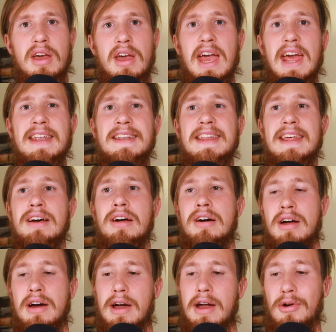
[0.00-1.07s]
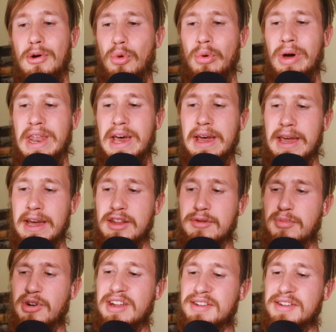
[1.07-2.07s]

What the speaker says: And when I express